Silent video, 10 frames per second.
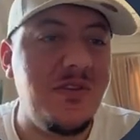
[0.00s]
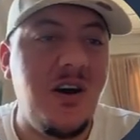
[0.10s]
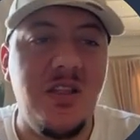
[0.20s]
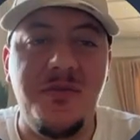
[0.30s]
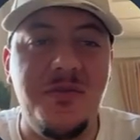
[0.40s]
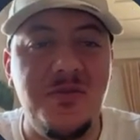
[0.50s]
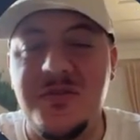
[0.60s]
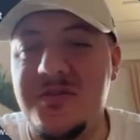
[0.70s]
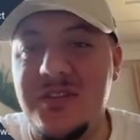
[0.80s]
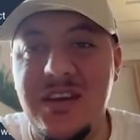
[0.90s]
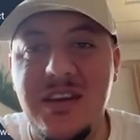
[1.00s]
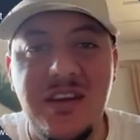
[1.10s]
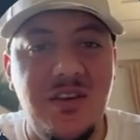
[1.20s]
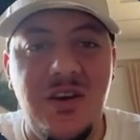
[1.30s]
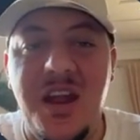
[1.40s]
all of those
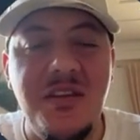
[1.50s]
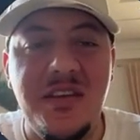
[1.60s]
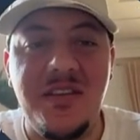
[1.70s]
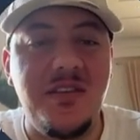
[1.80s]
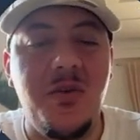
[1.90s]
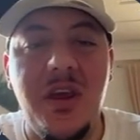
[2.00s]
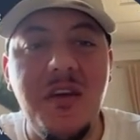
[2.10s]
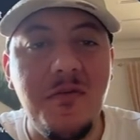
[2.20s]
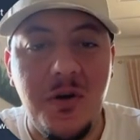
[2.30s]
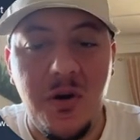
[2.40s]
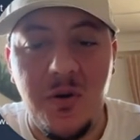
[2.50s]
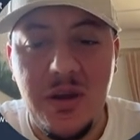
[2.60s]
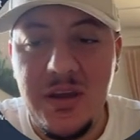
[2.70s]
unnecessary info,